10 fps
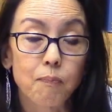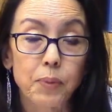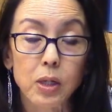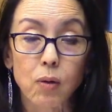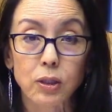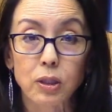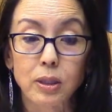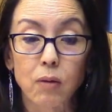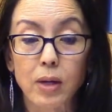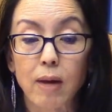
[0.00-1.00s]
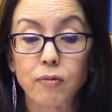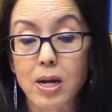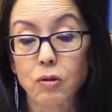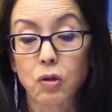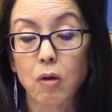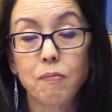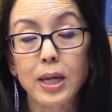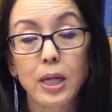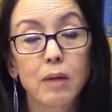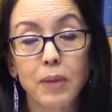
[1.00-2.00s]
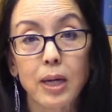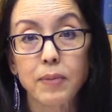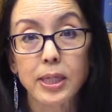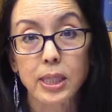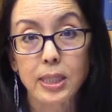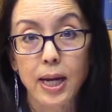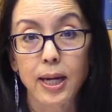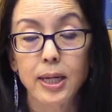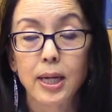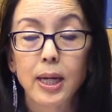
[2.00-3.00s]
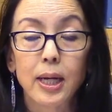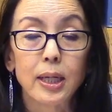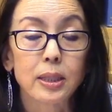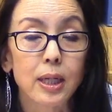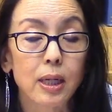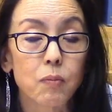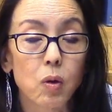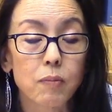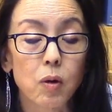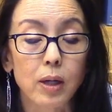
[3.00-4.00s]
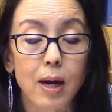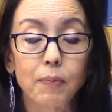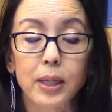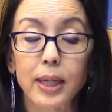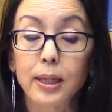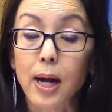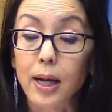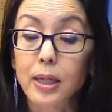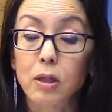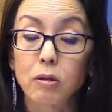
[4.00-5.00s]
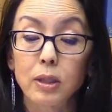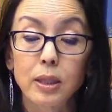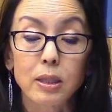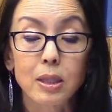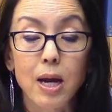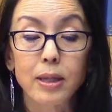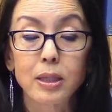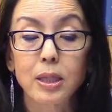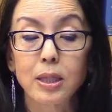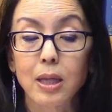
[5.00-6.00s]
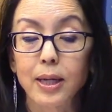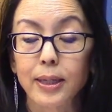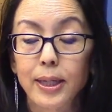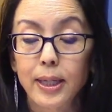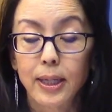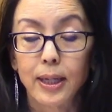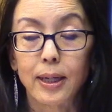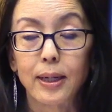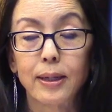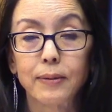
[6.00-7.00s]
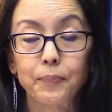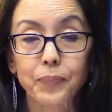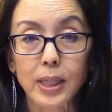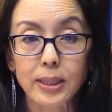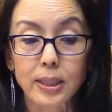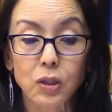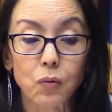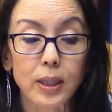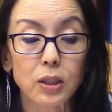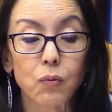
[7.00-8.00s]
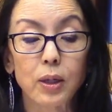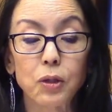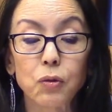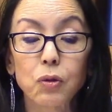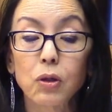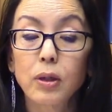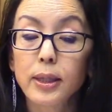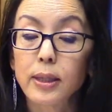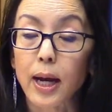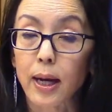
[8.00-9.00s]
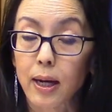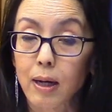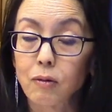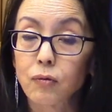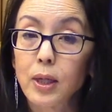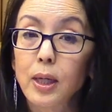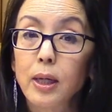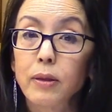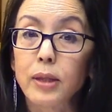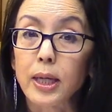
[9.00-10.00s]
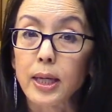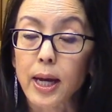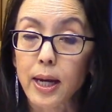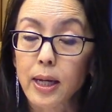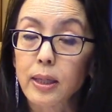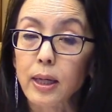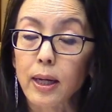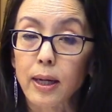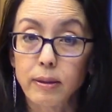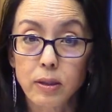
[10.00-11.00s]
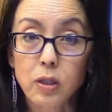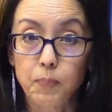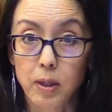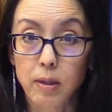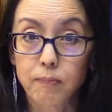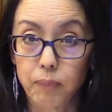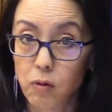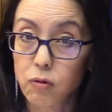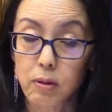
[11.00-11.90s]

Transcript: big questions that we have now. So making a baby today is getting more and more complicated. I included this slide. This is like a situation where you could have the egg and the sperm both